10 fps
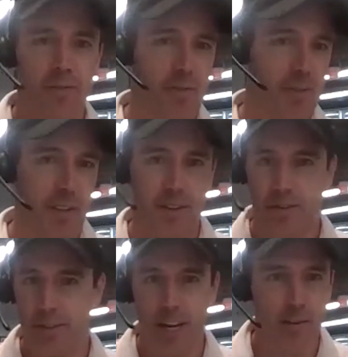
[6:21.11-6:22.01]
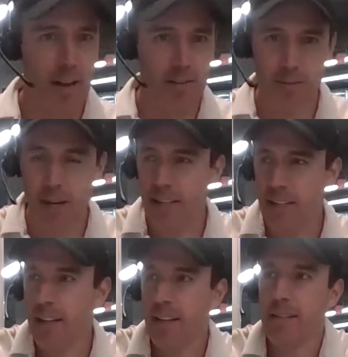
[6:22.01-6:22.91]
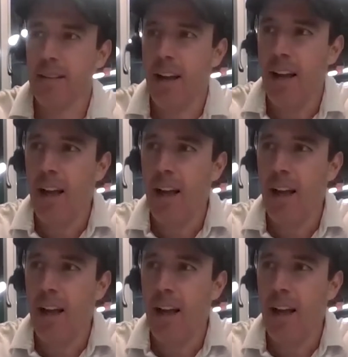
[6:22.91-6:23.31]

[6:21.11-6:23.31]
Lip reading: of, kick around some ideas.